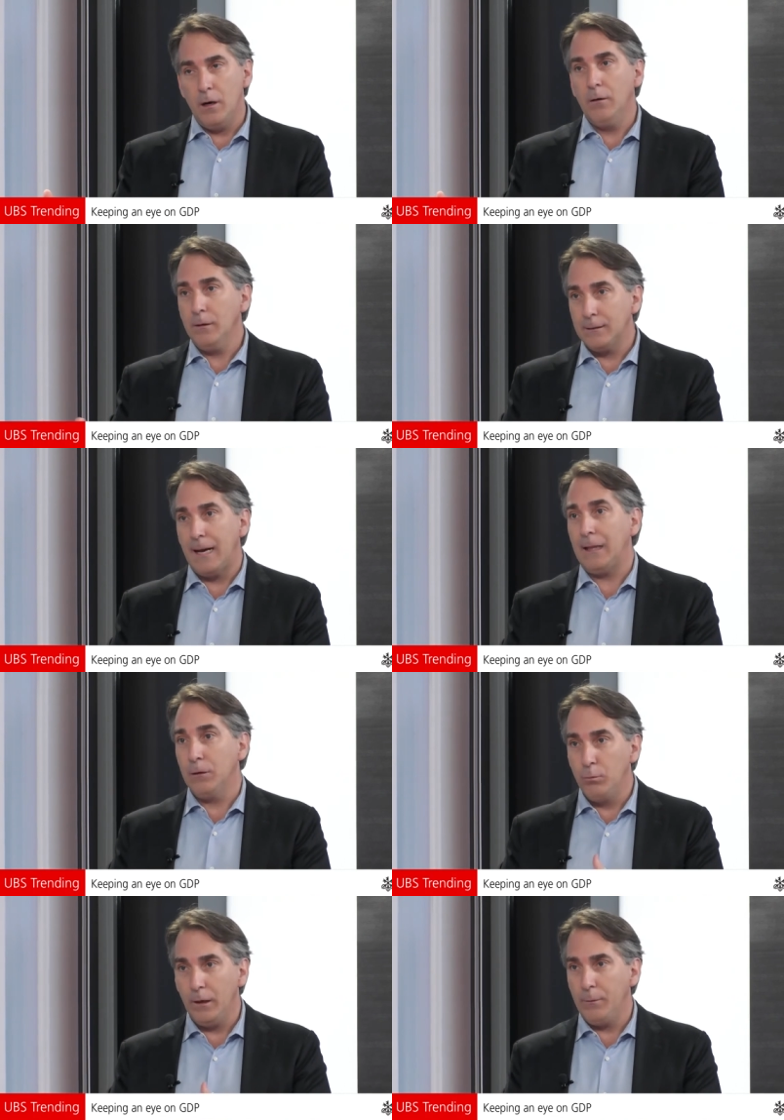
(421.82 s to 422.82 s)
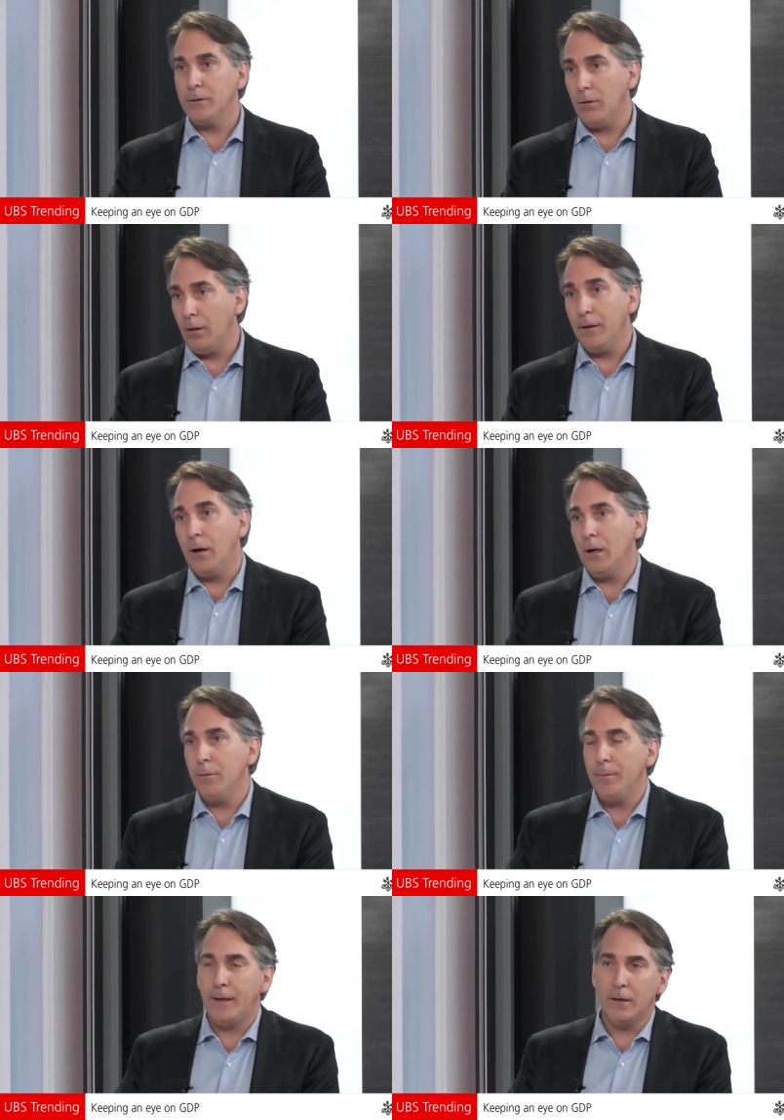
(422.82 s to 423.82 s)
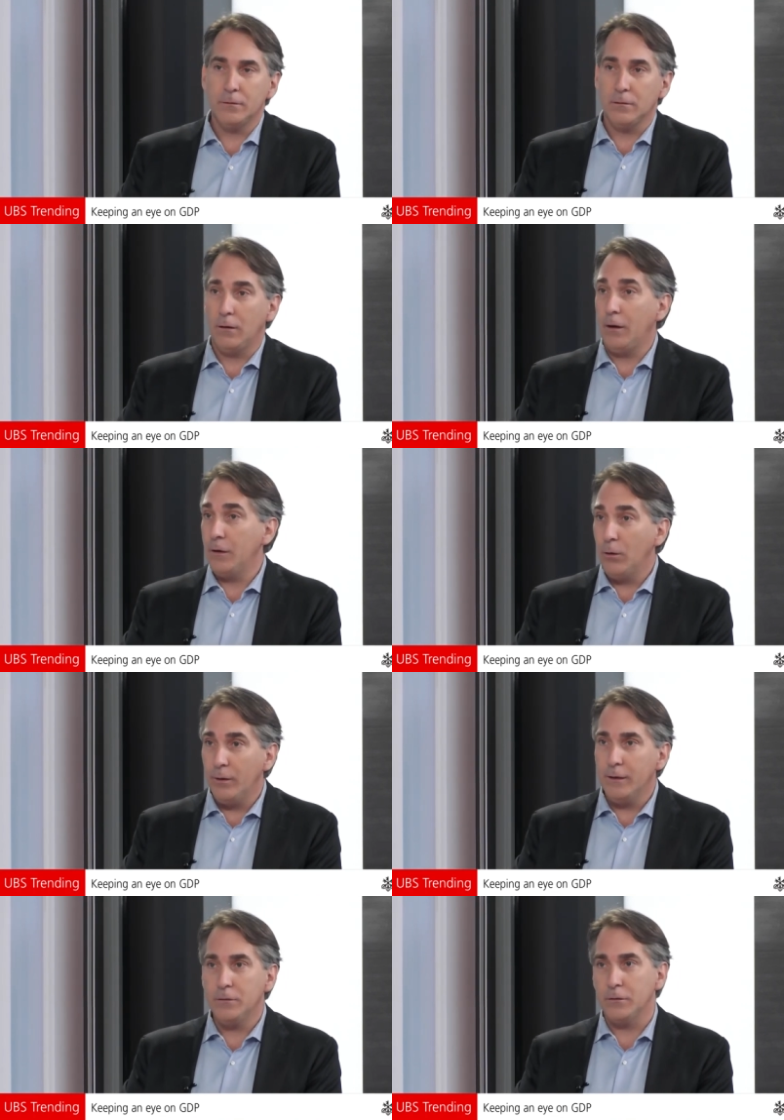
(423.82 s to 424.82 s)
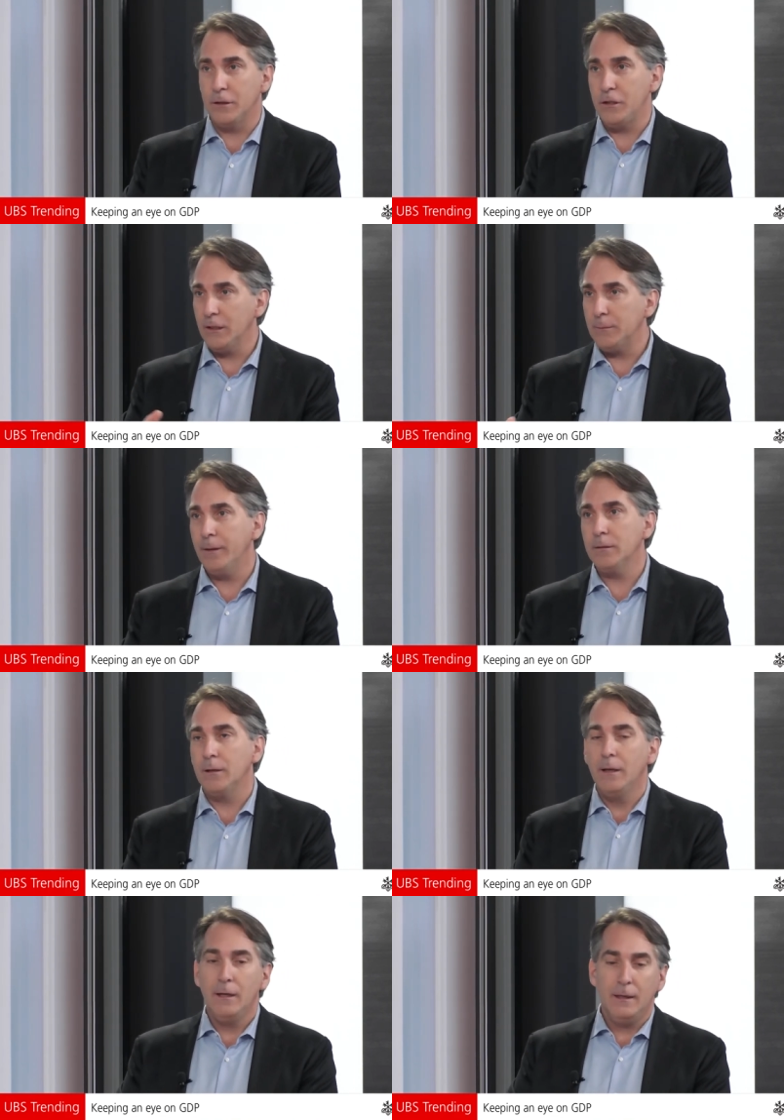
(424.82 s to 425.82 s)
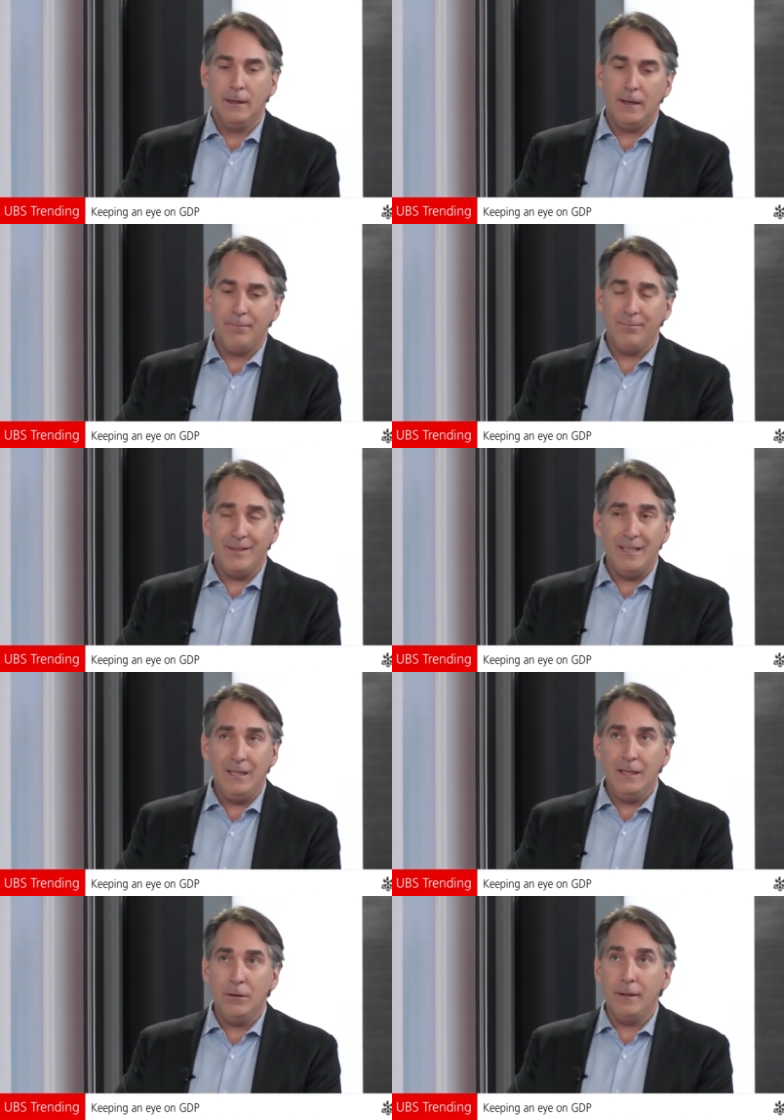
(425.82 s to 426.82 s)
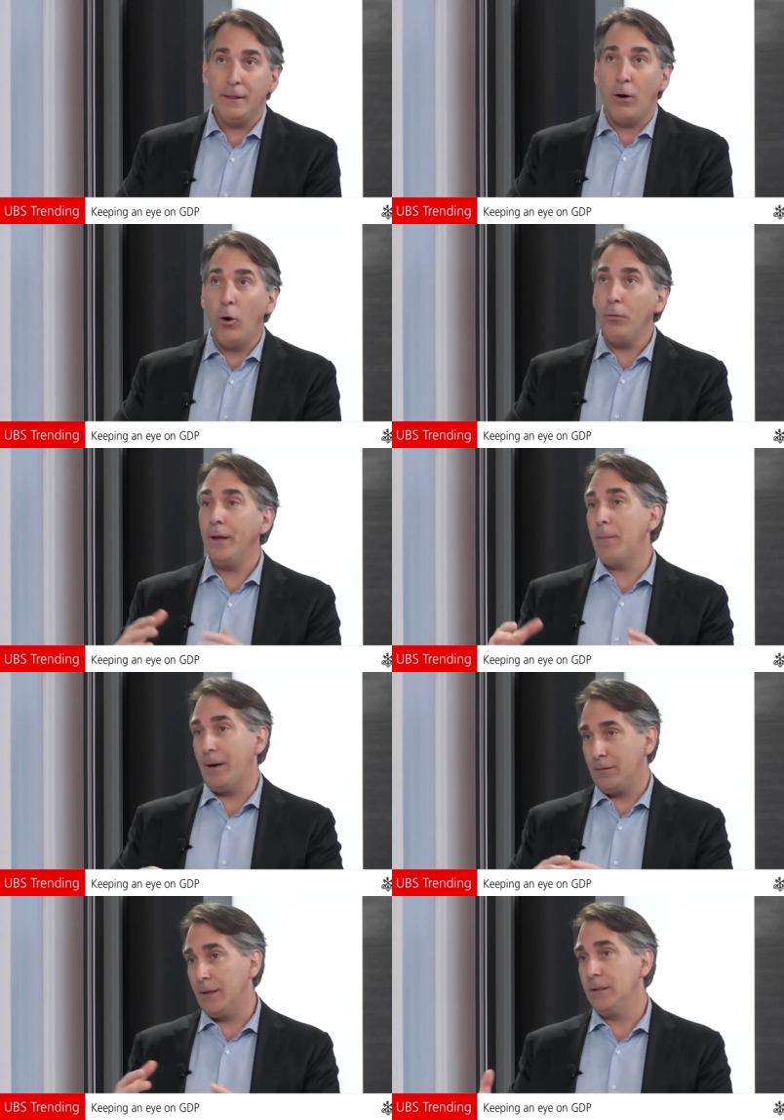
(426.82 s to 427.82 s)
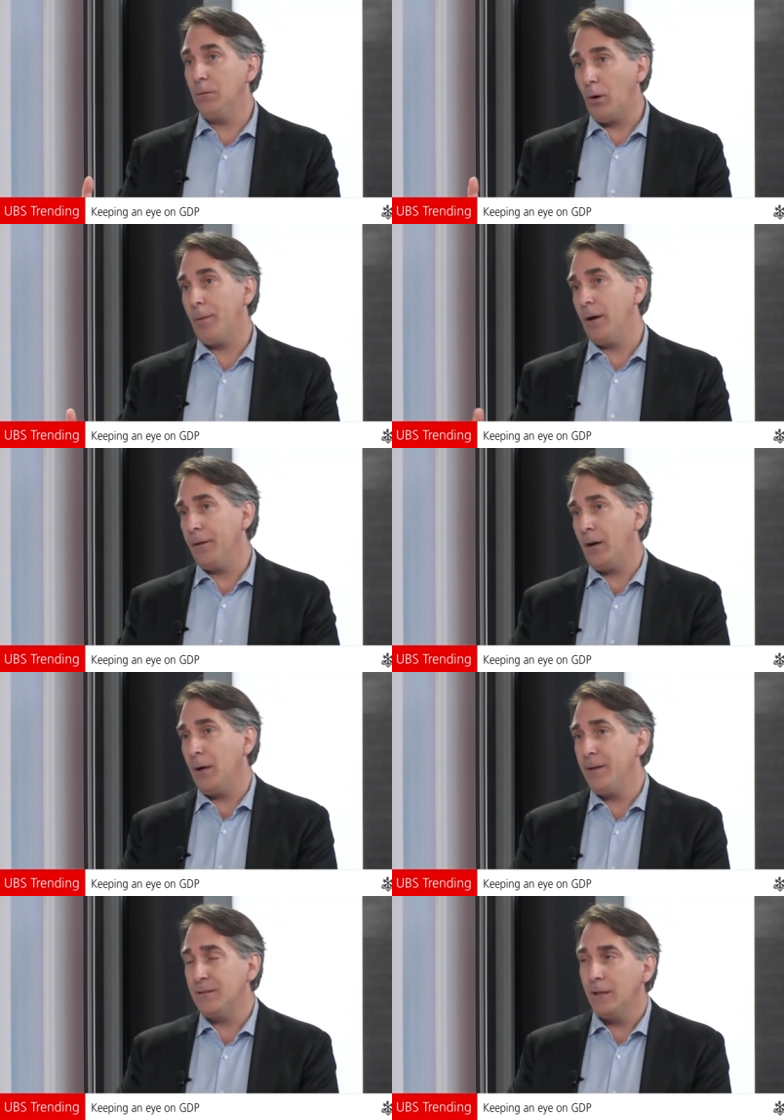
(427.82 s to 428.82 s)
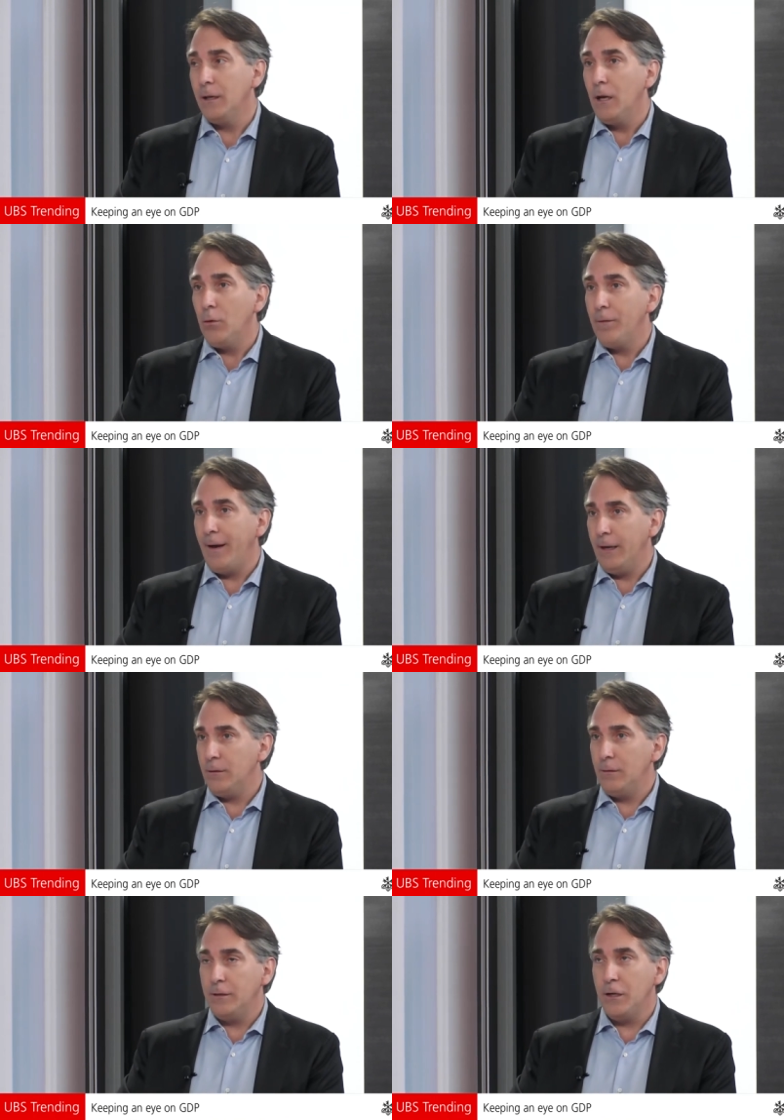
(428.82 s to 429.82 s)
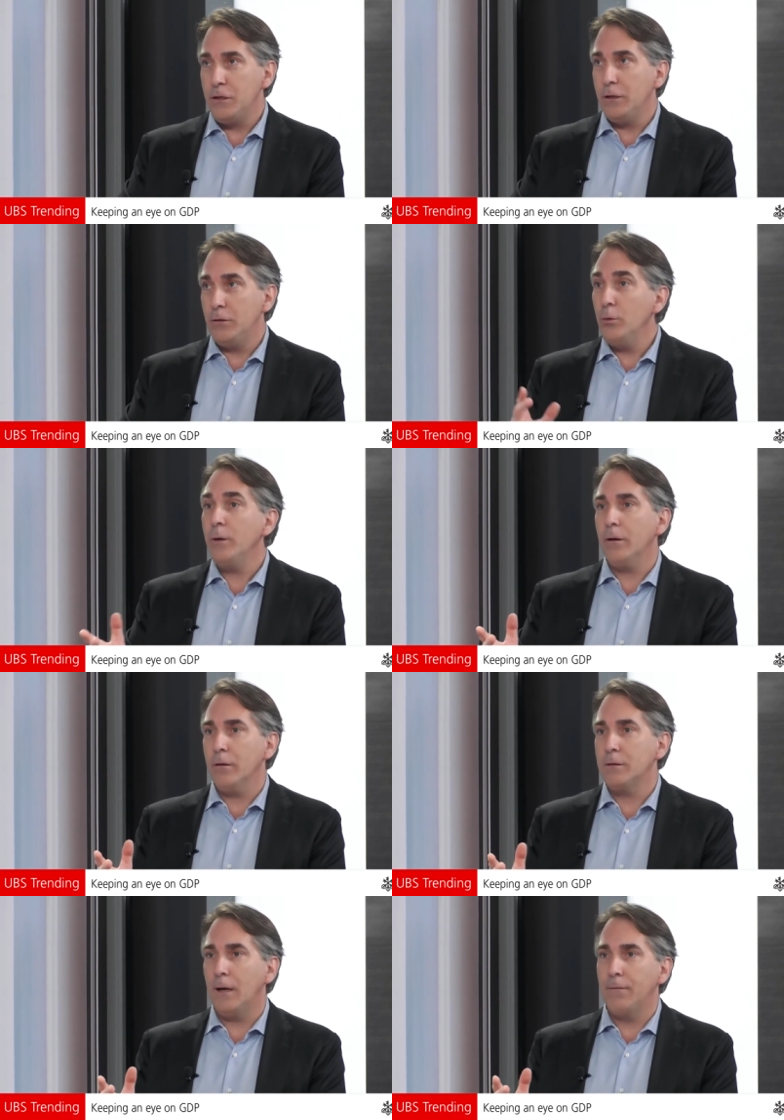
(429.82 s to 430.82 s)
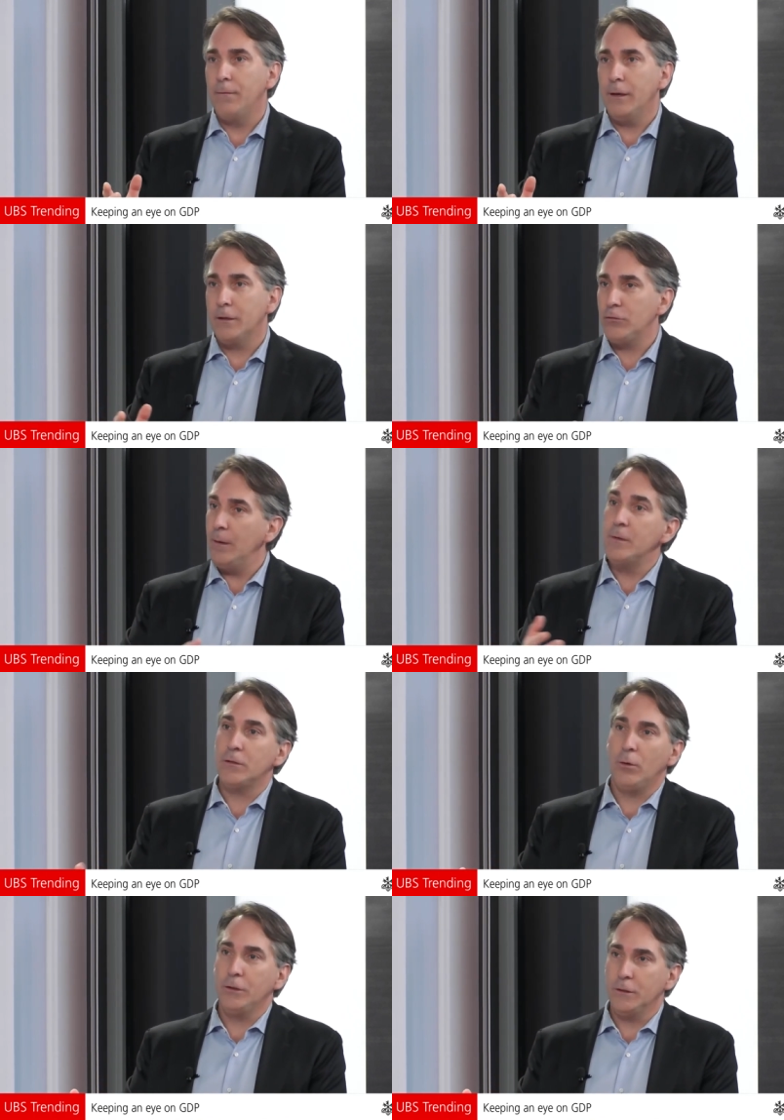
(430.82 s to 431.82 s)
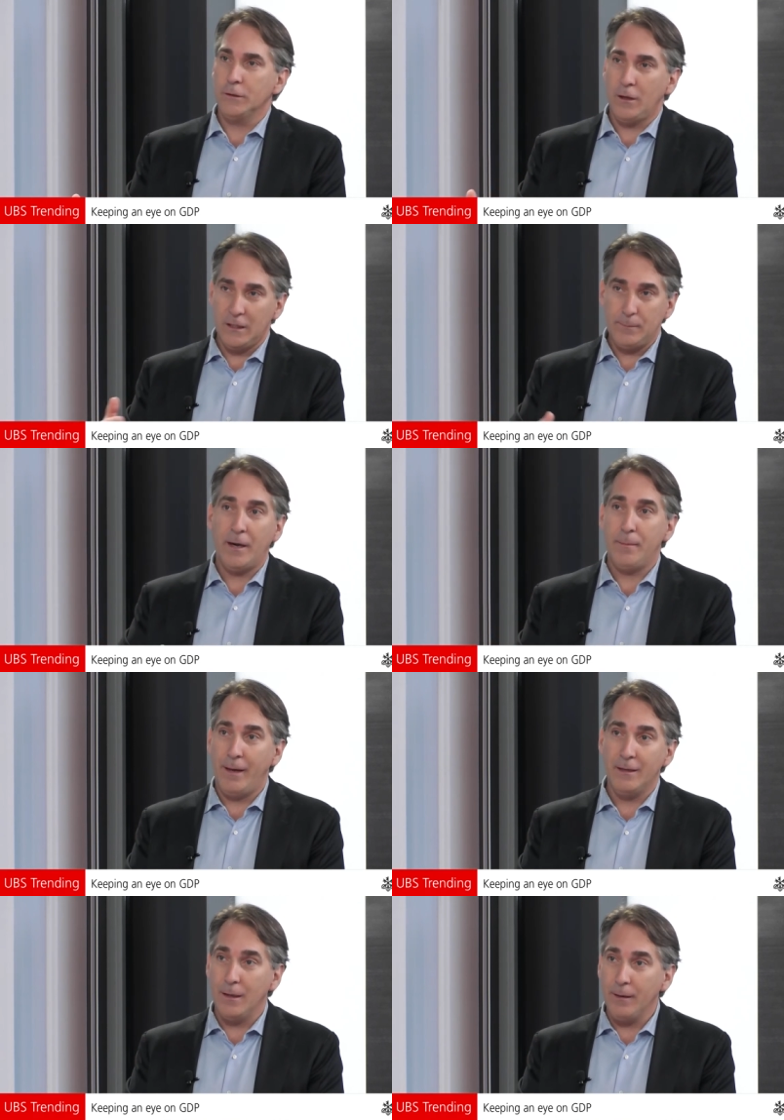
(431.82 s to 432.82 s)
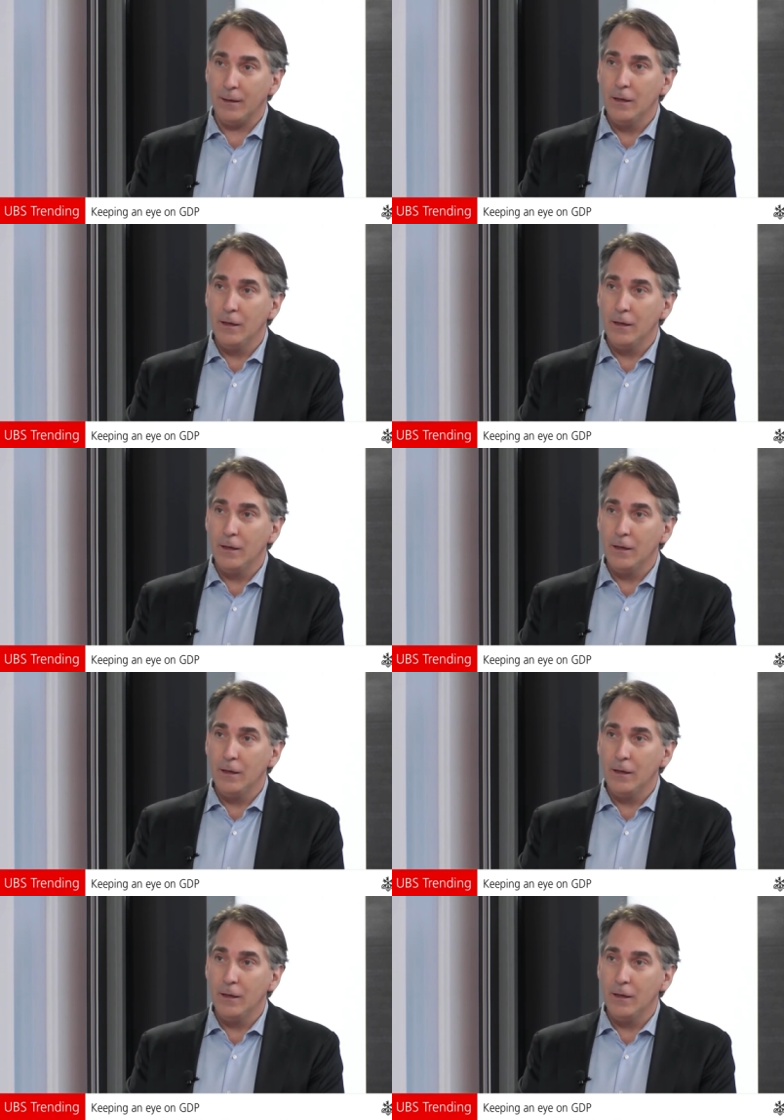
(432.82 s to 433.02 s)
know exactly really what's going on in the economy because there's a lot of noise, there's adjustments. Uh, you know, the, the, whole thing about assessing where we are in the economies, we've had essentially two years of extreme distortions caused by the pandemic.